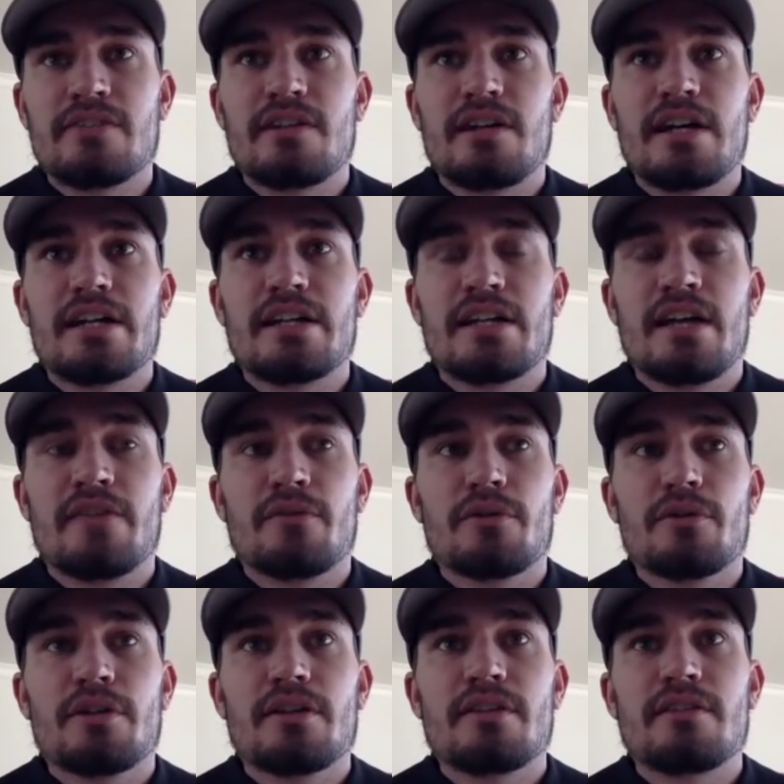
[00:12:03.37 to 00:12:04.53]
that I had never
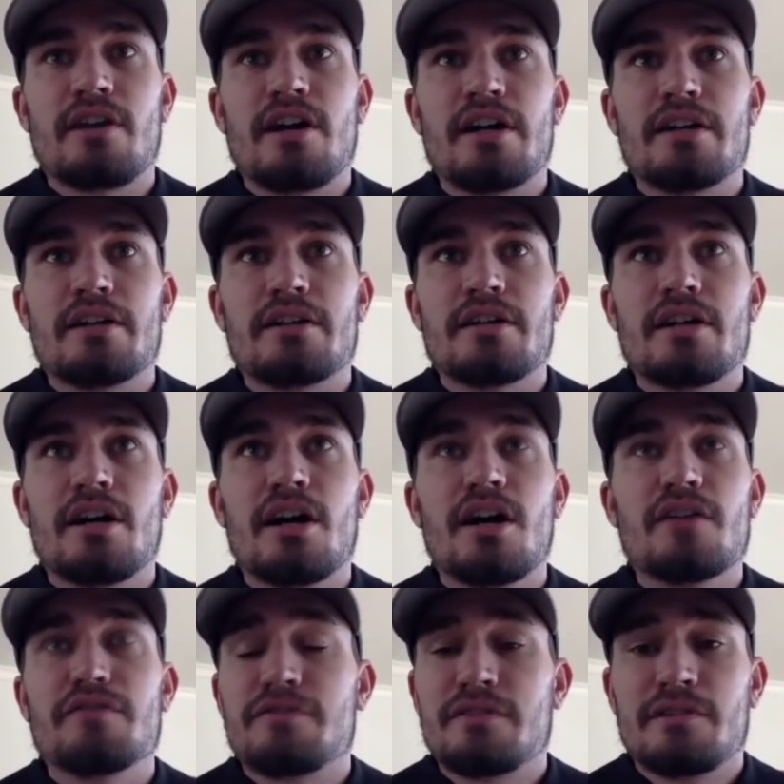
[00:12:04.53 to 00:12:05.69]
really thought of,